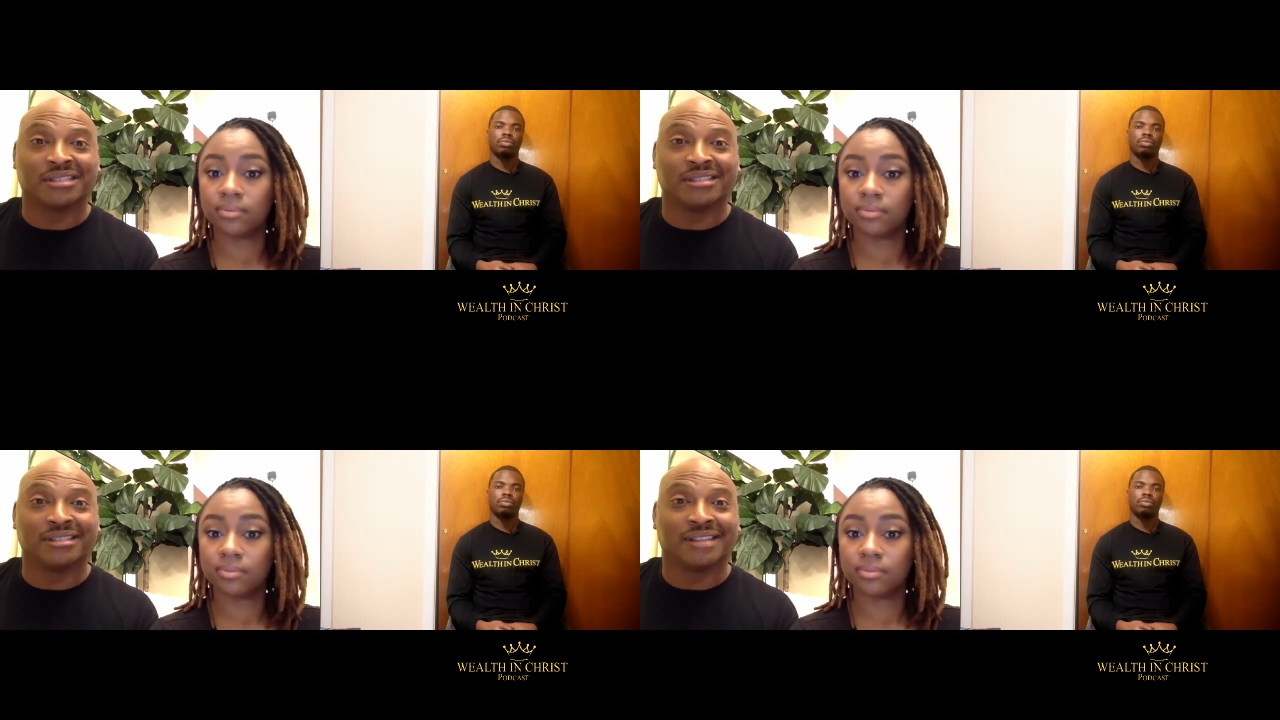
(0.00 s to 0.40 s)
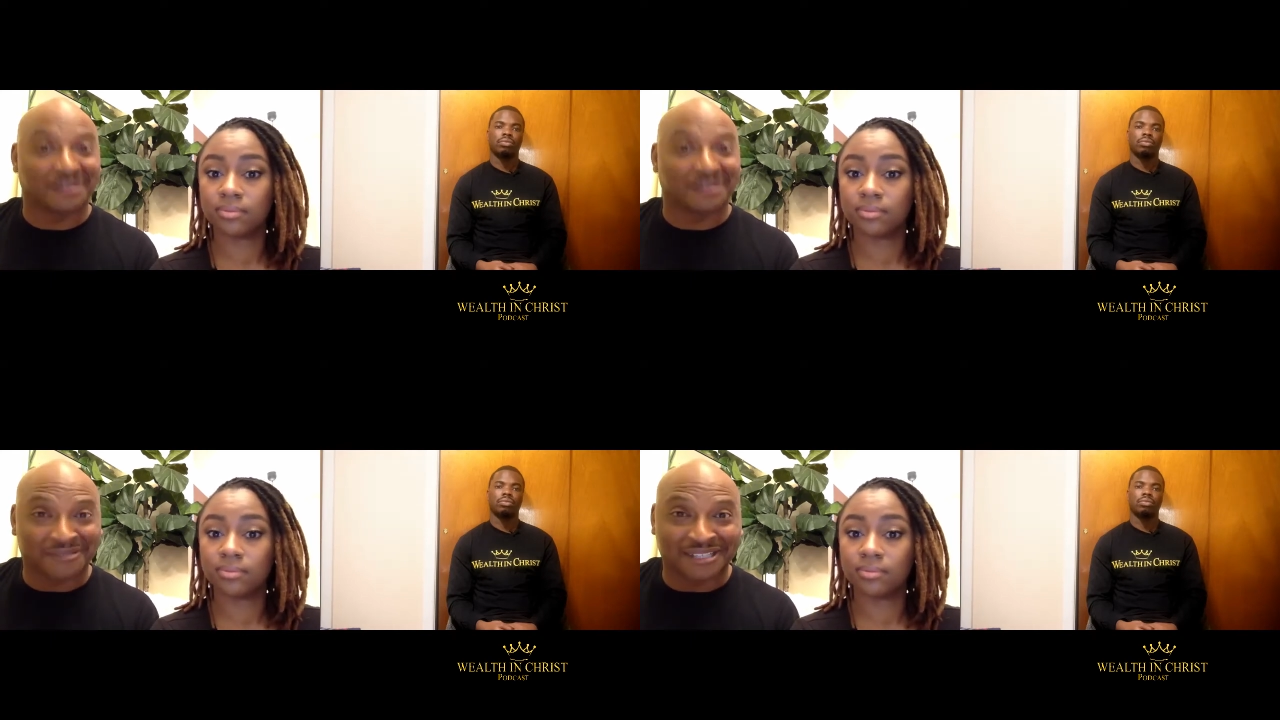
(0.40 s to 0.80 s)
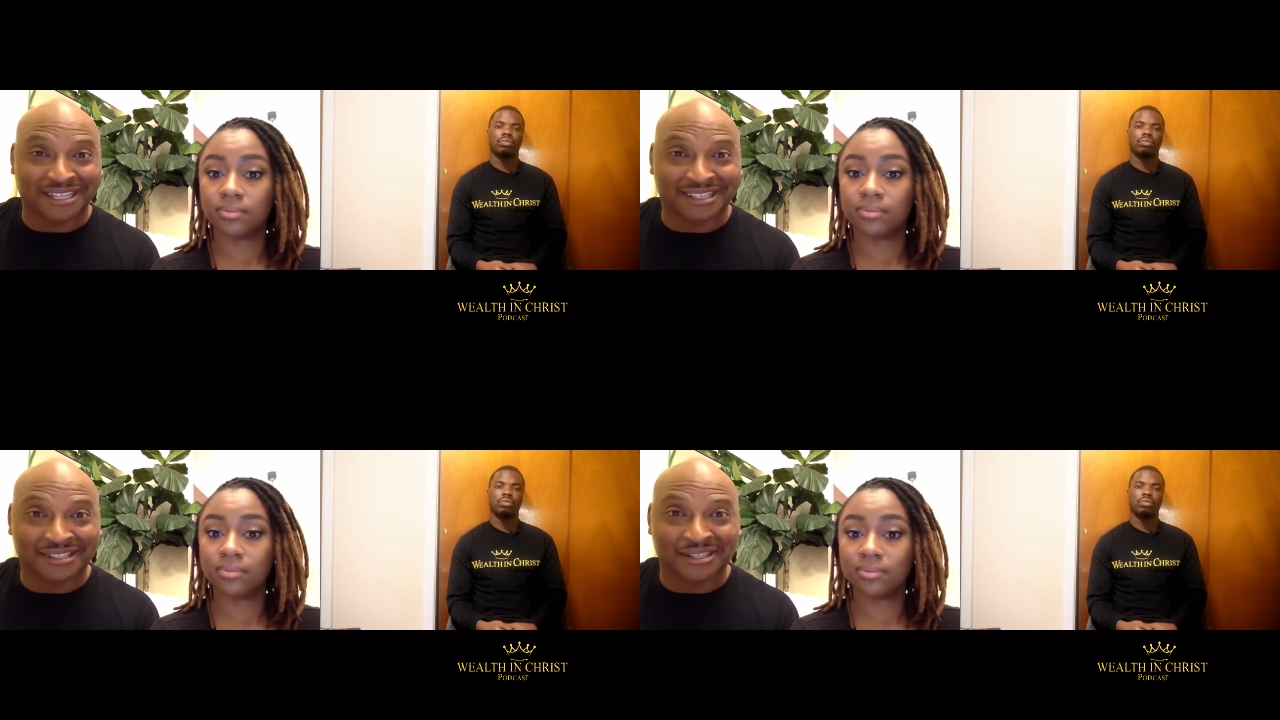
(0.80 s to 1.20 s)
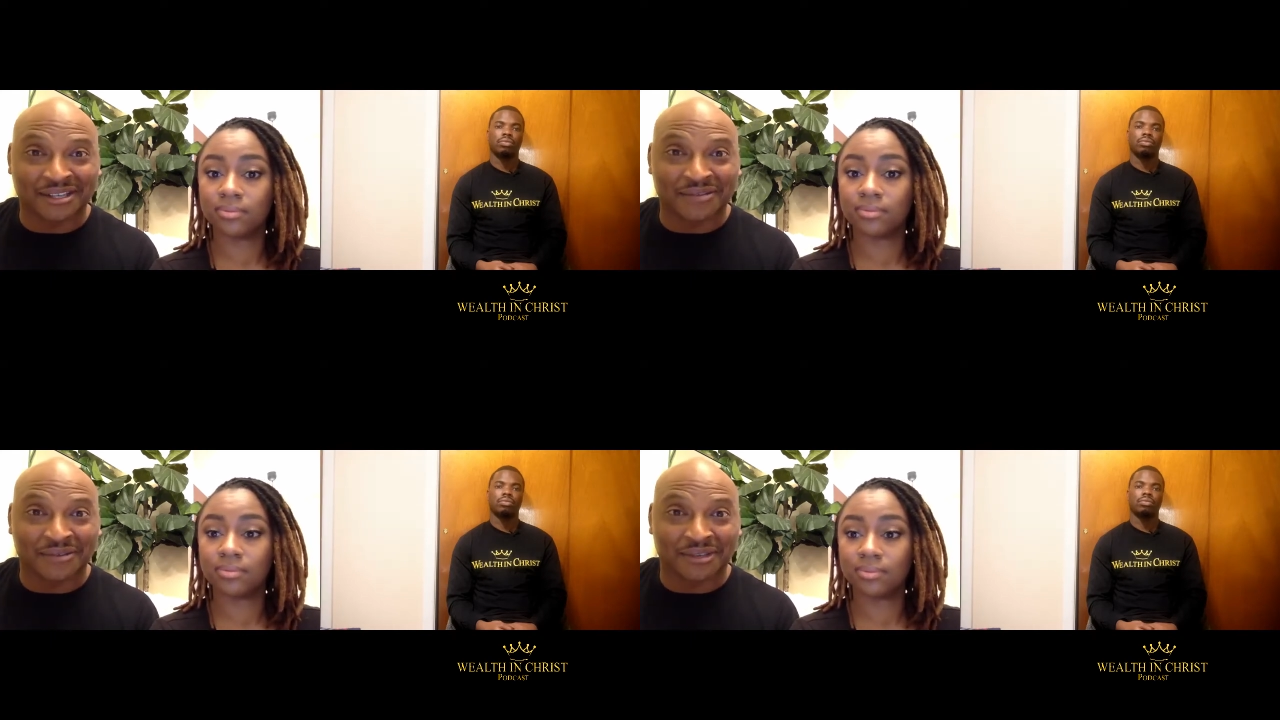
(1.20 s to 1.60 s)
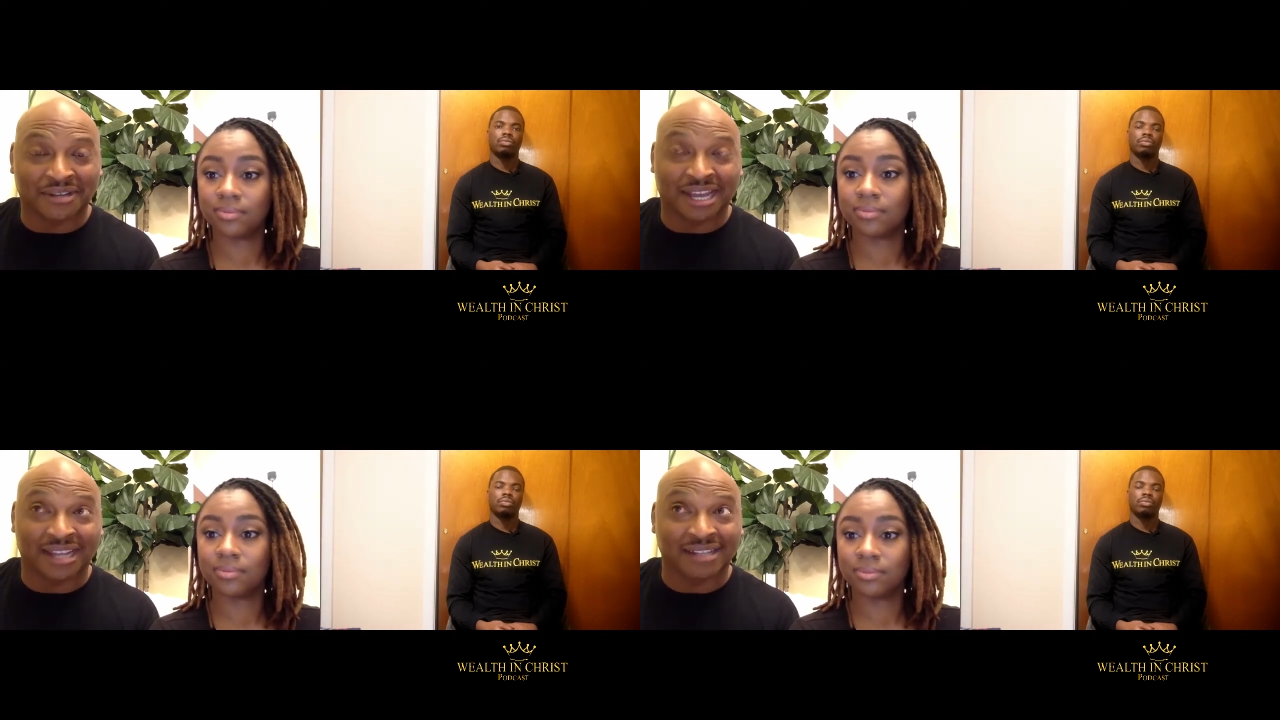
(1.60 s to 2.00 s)
Speaker 1: talk some sense into you when you're
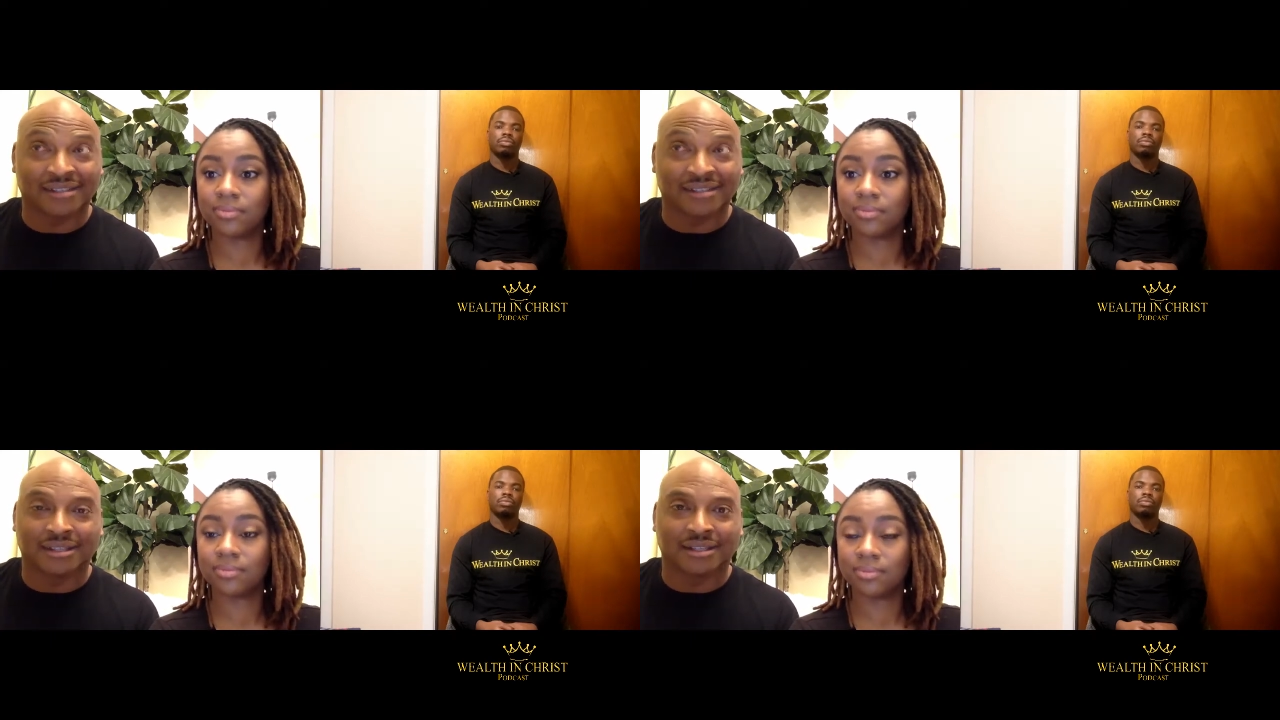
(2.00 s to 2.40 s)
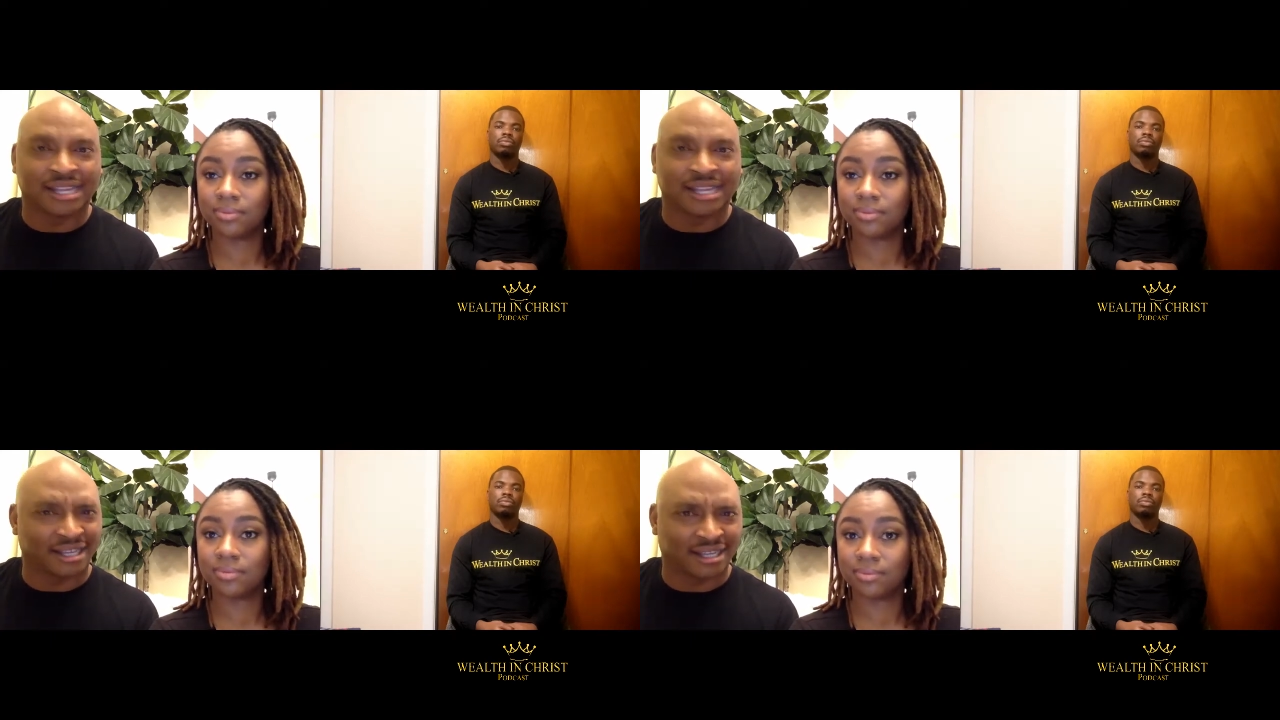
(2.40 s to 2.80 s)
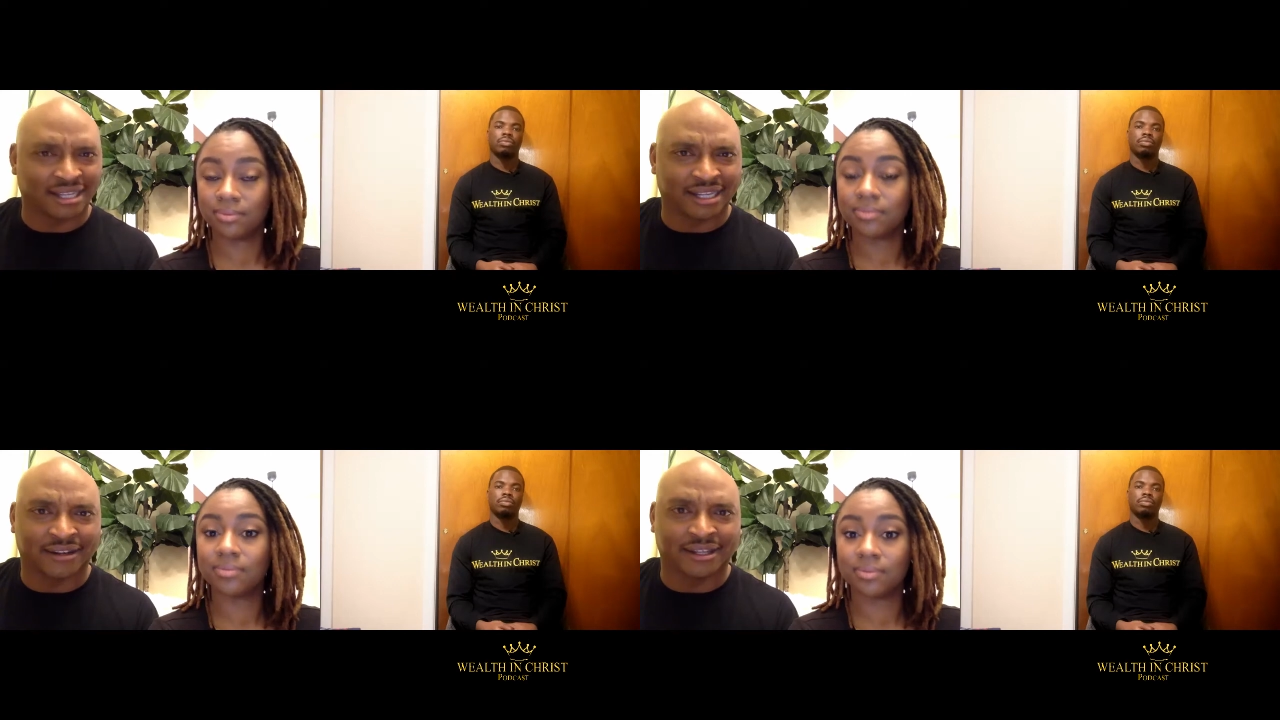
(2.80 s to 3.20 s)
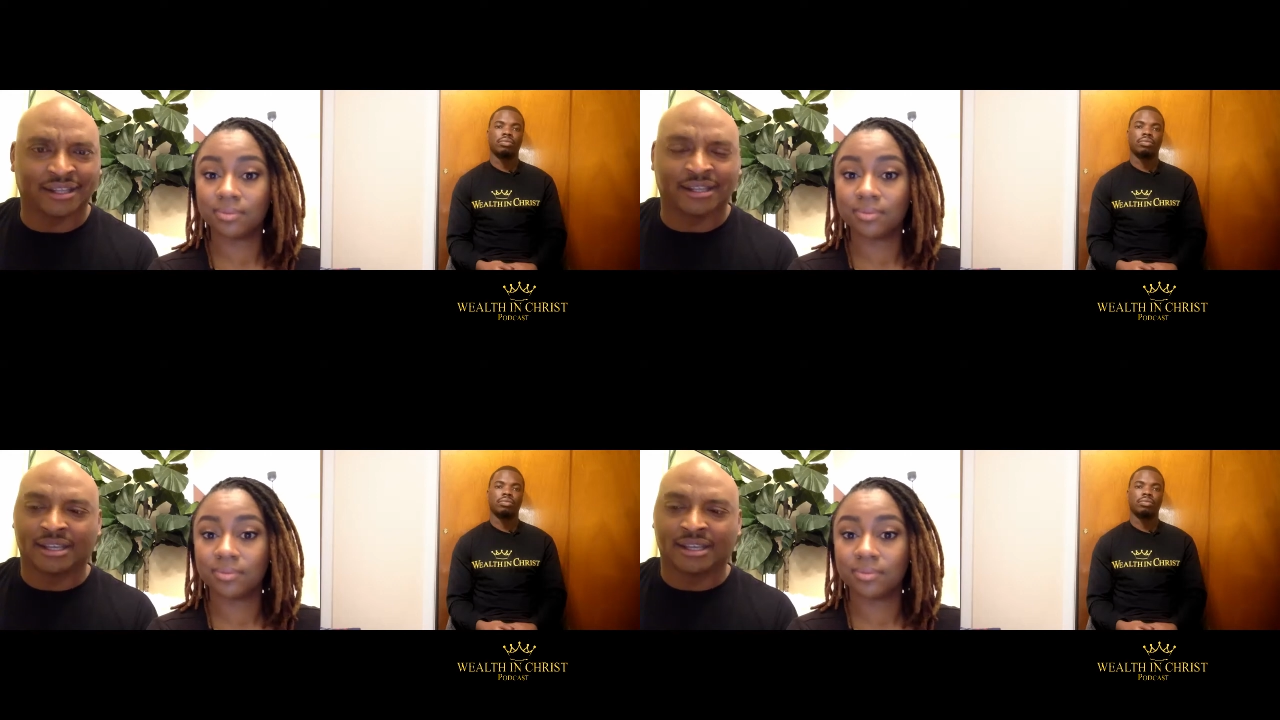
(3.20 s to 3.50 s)
not thinking clearly.